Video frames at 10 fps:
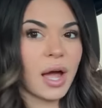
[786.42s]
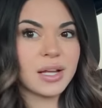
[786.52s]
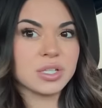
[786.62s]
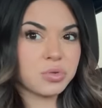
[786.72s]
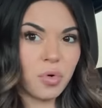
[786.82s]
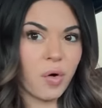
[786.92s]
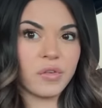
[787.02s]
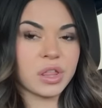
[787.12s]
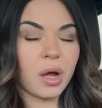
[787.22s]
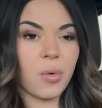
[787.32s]
I guess, throw
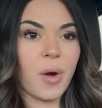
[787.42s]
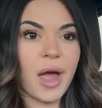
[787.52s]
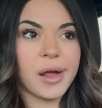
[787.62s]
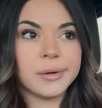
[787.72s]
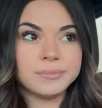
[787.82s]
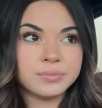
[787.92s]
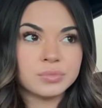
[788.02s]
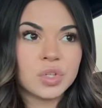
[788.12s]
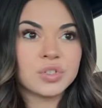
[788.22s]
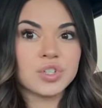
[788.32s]
everything away.
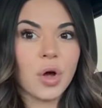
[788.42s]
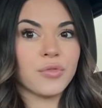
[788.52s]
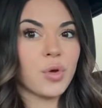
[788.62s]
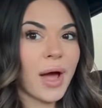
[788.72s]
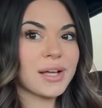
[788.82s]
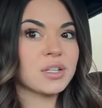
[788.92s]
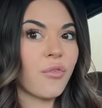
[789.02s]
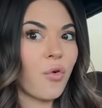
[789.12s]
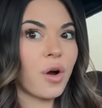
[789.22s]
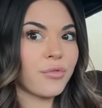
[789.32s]
So if you ask
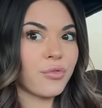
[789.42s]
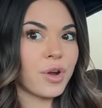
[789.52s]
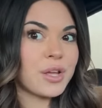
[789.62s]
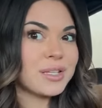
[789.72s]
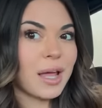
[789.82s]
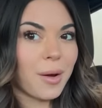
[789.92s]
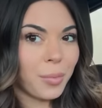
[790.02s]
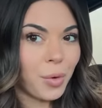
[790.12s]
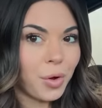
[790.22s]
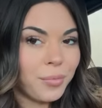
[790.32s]
for a free
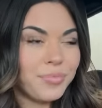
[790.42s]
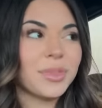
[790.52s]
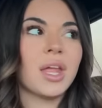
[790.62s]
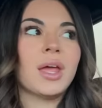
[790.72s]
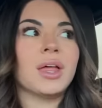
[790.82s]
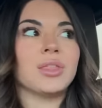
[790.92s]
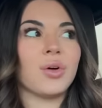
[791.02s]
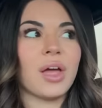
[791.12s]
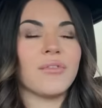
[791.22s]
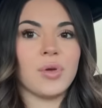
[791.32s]
sample, they'll
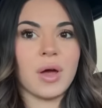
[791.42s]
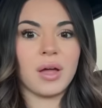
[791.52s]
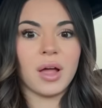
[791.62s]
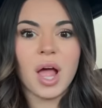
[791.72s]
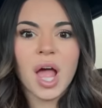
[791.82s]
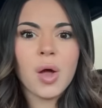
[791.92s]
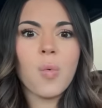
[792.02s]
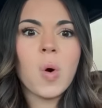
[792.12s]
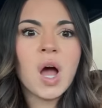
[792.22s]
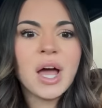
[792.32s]
give you it.
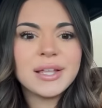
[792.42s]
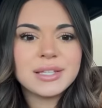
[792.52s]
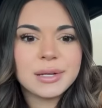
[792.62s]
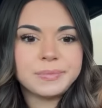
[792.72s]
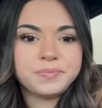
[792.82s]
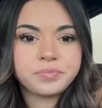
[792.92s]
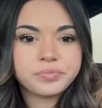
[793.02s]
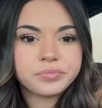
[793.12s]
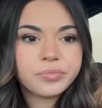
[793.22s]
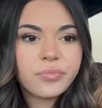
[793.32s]
What?
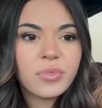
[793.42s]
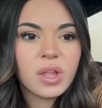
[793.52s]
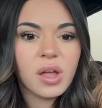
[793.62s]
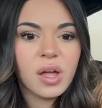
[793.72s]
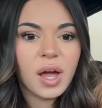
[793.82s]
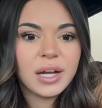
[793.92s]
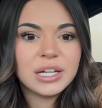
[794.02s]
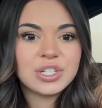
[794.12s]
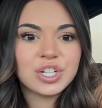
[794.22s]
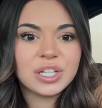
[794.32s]

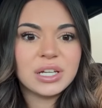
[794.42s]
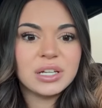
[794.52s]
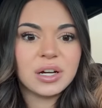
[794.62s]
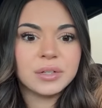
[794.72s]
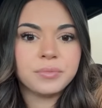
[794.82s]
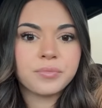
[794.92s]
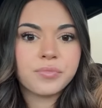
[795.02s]
You turn the heat on.